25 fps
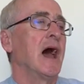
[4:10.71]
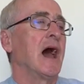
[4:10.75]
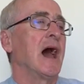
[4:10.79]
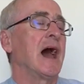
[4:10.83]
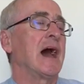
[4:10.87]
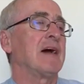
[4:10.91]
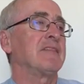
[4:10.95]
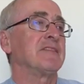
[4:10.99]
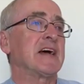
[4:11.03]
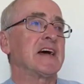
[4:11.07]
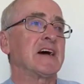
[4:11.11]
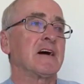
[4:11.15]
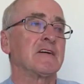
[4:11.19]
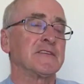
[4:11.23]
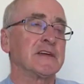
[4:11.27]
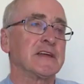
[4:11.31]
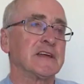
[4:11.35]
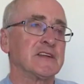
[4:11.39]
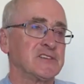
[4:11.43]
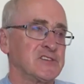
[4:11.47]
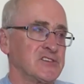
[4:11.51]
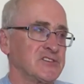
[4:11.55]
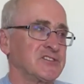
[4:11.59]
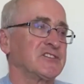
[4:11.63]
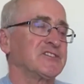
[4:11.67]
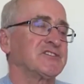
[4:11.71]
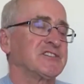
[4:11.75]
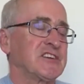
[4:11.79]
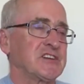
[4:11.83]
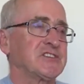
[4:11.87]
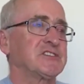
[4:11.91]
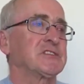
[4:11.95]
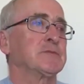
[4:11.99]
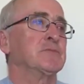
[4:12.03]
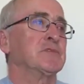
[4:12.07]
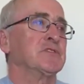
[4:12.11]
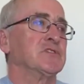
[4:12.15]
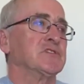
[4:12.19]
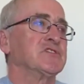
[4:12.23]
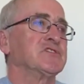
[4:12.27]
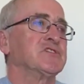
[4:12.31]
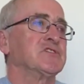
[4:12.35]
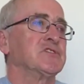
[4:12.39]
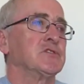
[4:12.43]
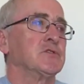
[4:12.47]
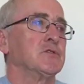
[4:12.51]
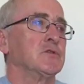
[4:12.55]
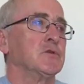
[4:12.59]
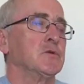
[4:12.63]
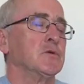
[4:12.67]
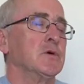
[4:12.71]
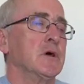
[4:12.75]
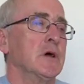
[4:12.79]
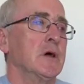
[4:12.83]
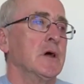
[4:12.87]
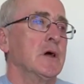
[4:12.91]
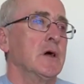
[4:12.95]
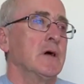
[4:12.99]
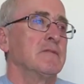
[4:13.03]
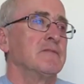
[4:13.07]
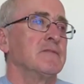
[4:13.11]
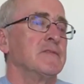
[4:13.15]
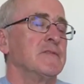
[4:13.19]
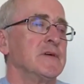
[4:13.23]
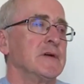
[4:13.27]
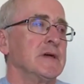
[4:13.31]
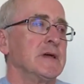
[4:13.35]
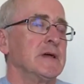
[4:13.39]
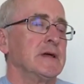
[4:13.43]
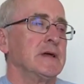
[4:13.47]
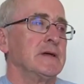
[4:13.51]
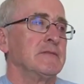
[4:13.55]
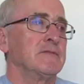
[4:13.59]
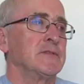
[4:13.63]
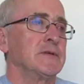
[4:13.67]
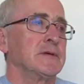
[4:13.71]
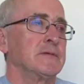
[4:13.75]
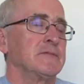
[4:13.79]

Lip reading: And that, I think, is just a testament to the